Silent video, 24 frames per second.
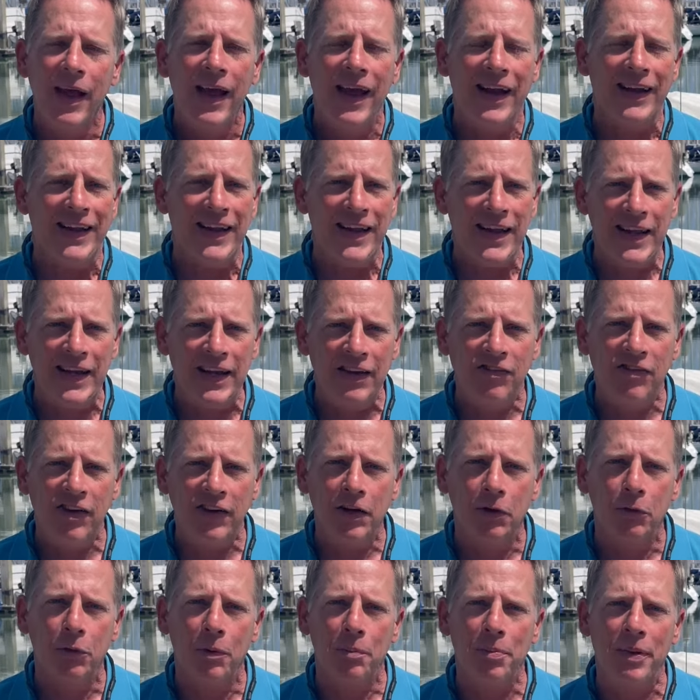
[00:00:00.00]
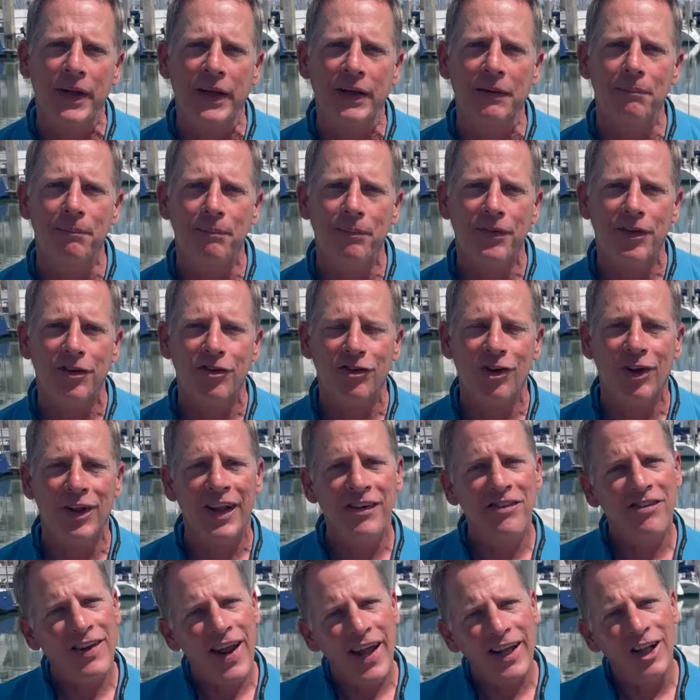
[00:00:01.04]
and easy to repeat. So
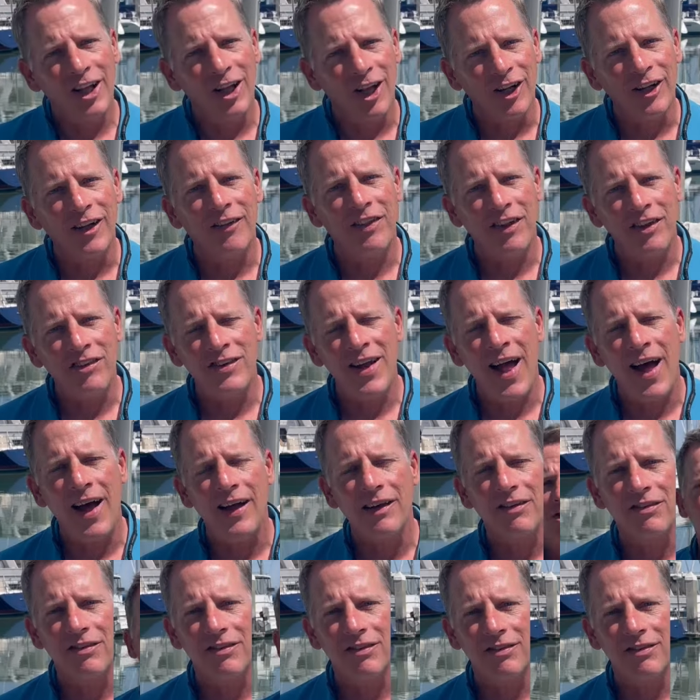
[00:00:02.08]
let's take a look at these knots.